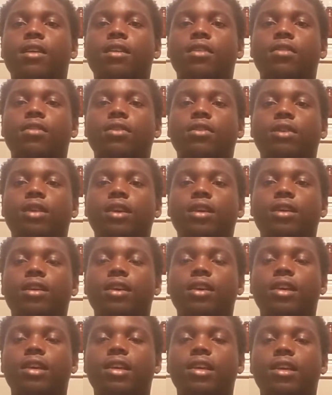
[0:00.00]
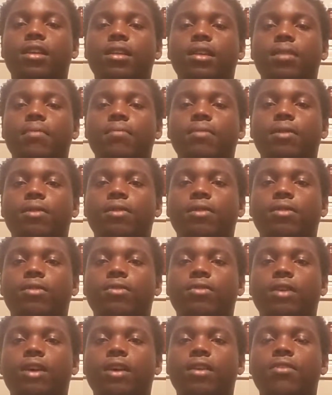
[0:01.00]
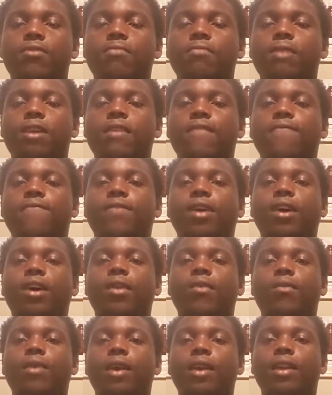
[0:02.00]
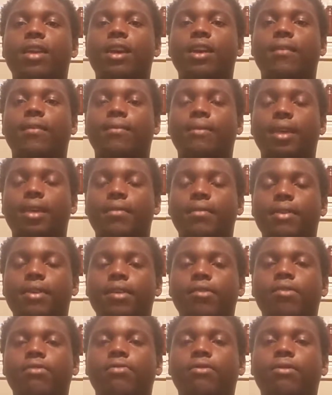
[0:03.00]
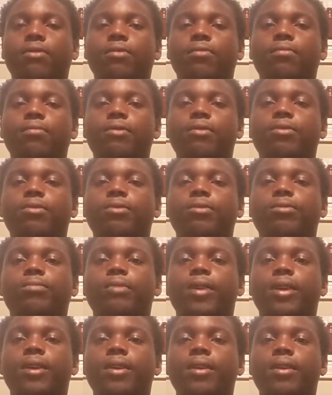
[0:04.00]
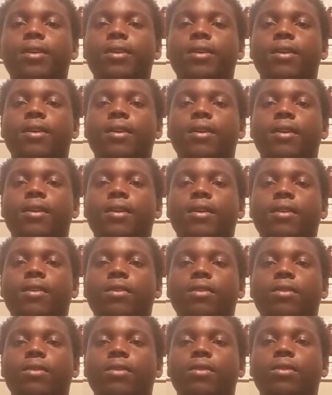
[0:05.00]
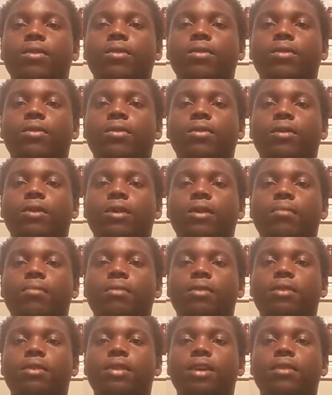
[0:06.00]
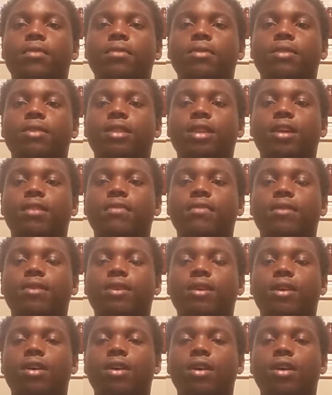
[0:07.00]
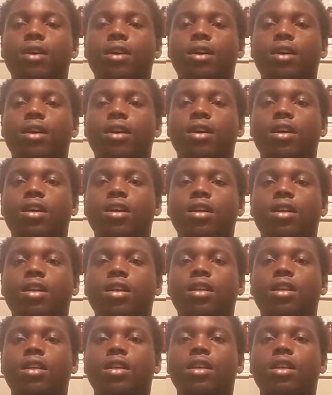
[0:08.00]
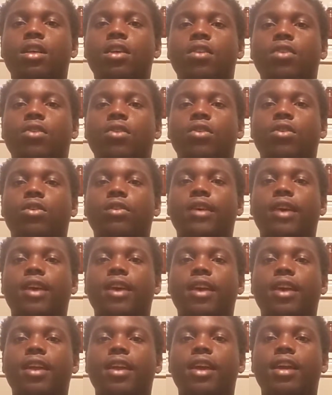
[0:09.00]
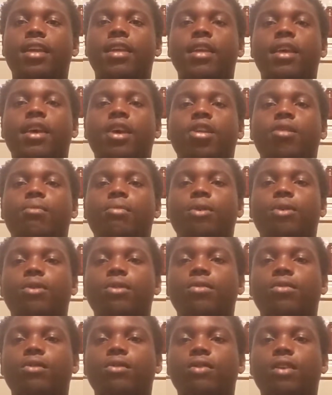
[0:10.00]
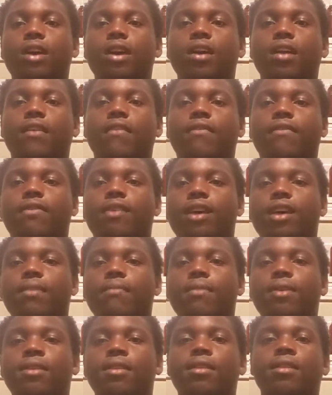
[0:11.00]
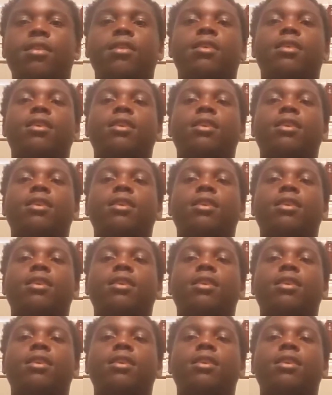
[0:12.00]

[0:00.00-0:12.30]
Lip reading: You know that miracle you had, you made fire rain down from heaven. That was from the missiles, man. You know, because that was never you know, they had like catapults where you had a flaming,